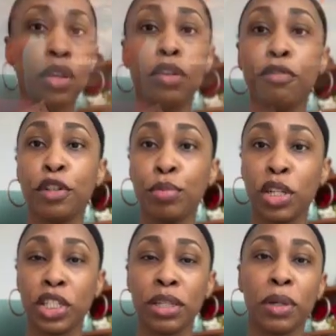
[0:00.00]
The first
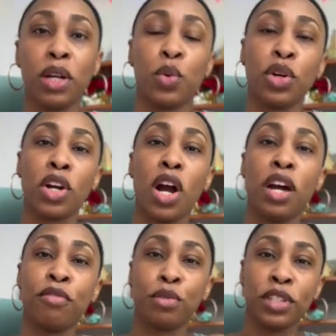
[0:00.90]
project I'm going to work
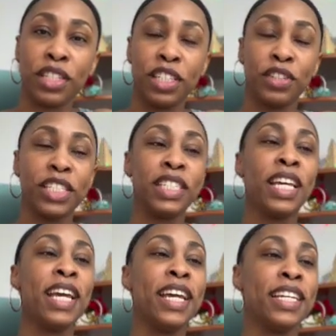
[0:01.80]
on for the series
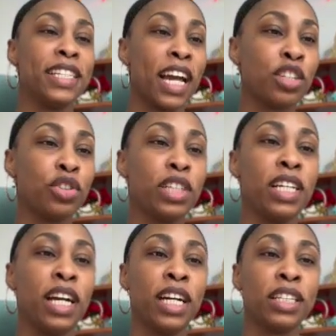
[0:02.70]
is
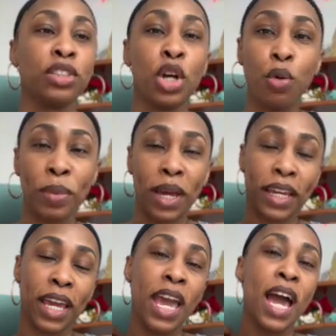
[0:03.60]
actually a tote
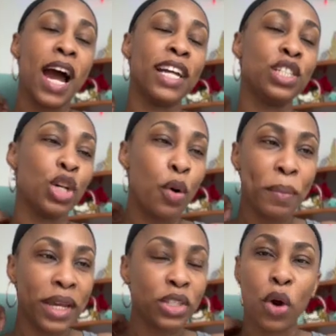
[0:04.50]
bag. I don't
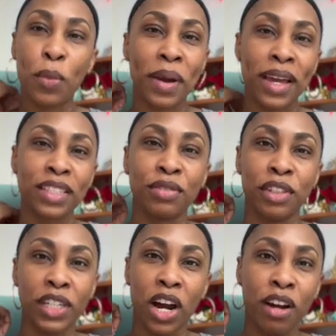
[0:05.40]
make tote bags
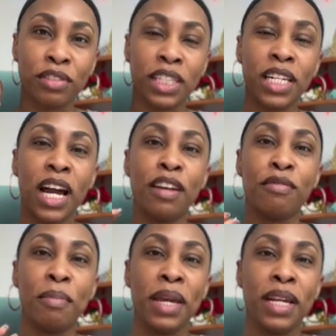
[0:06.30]
very often. I've
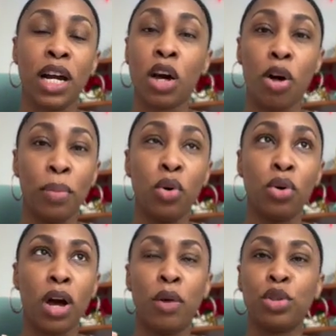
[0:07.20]
made a
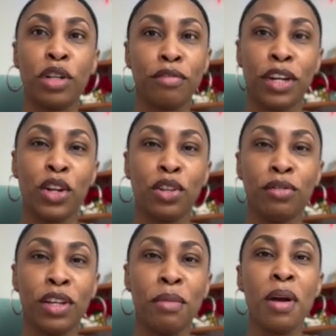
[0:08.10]
couple. I was trying to find all
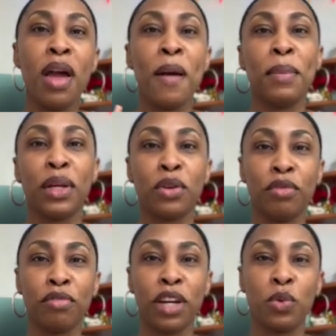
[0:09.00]
of them, but I
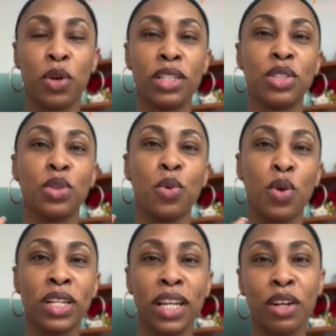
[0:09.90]
couldn't find one. So the
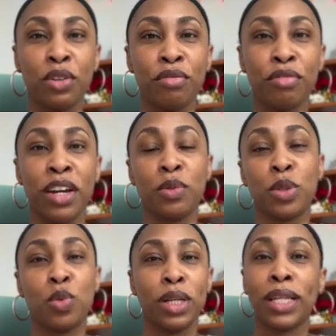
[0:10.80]
one that I couldn't find
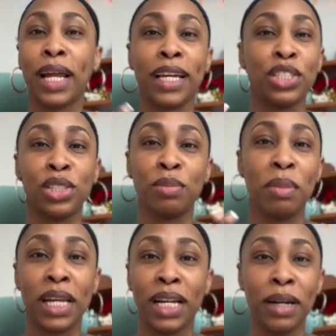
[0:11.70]
was one that I had just
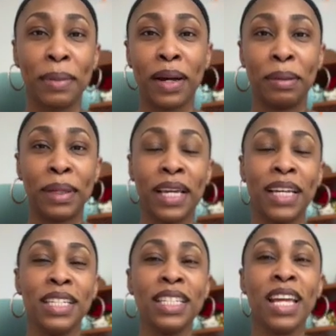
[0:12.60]
made up out of my
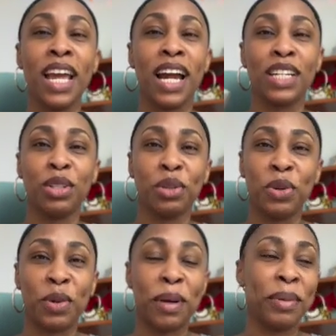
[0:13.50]
head. I don't
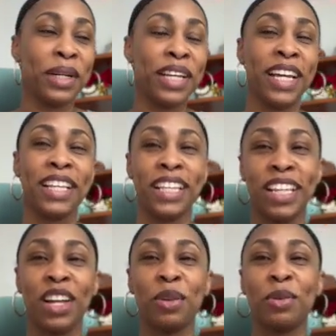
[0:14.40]
know where I put it. And then
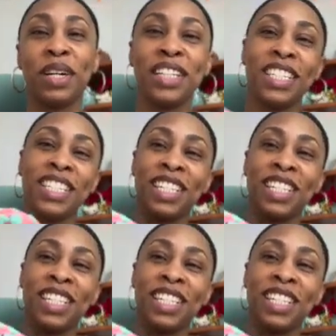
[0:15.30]
the other one is